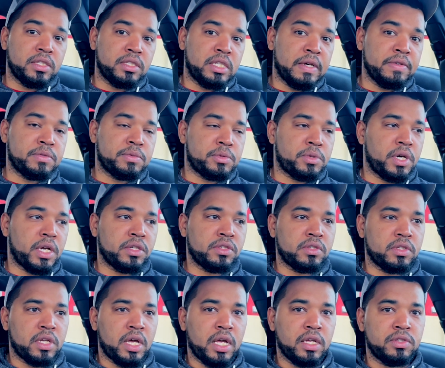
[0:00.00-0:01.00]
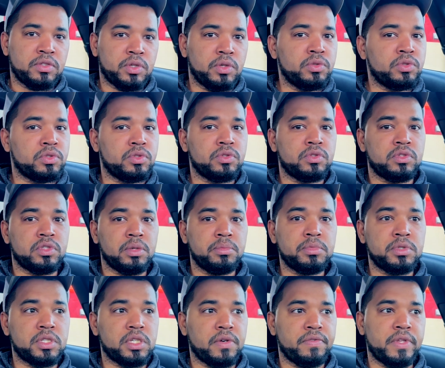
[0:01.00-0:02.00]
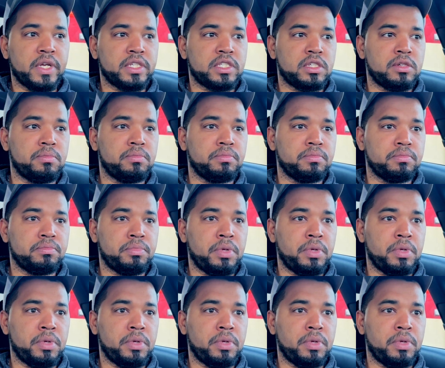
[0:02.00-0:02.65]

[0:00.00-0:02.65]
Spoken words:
DevSport actually shows you some stuff that some